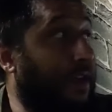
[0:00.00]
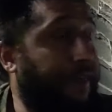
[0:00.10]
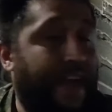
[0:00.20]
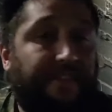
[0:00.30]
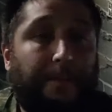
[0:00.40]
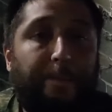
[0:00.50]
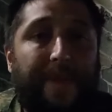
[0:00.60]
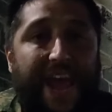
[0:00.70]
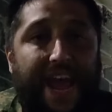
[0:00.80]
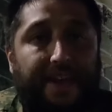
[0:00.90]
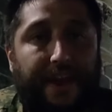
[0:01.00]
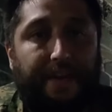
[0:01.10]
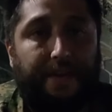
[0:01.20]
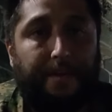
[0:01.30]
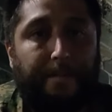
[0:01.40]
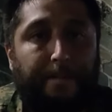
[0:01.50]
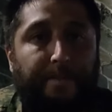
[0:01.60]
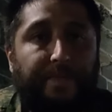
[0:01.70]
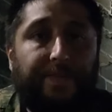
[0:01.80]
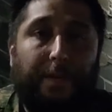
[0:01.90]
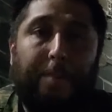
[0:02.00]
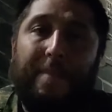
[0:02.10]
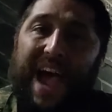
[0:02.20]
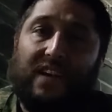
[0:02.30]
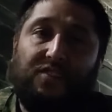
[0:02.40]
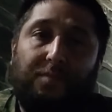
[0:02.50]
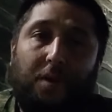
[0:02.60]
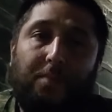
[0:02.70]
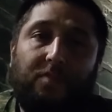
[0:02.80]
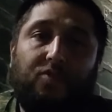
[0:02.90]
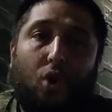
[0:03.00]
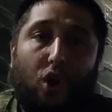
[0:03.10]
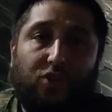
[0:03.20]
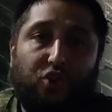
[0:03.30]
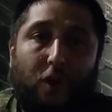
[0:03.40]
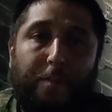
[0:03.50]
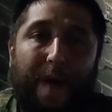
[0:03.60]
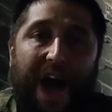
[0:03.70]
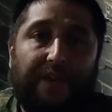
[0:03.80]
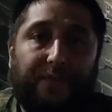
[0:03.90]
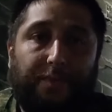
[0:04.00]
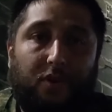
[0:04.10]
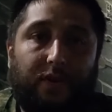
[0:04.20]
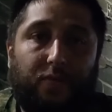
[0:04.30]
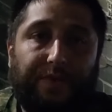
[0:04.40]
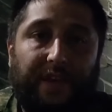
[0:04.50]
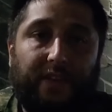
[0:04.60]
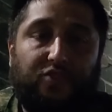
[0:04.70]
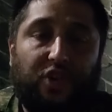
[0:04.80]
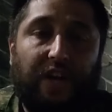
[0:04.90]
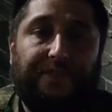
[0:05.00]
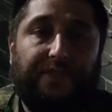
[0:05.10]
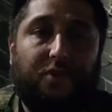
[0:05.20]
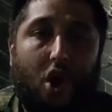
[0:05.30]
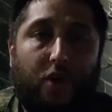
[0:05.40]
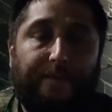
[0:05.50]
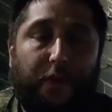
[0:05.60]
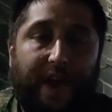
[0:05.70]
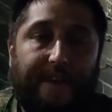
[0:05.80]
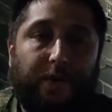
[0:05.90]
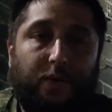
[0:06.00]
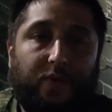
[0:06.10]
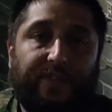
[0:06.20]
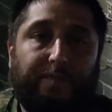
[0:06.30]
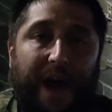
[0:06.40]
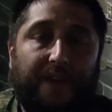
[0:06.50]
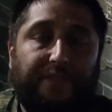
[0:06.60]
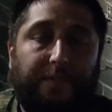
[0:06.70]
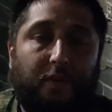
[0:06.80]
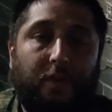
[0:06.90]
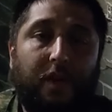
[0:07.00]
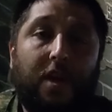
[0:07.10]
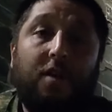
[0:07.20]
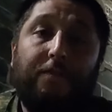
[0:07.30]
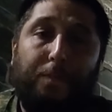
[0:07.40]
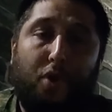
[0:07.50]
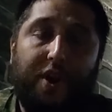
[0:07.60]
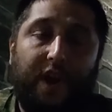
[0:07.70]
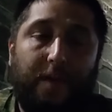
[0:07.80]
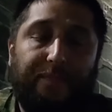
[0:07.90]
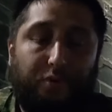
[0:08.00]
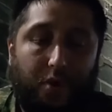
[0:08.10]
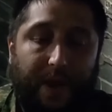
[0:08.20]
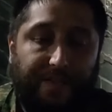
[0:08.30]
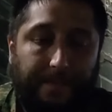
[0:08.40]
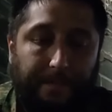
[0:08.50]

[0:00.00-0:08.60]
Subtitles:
that demanded the maximum torture possible within the justice code for everyone responsible for putting him through it.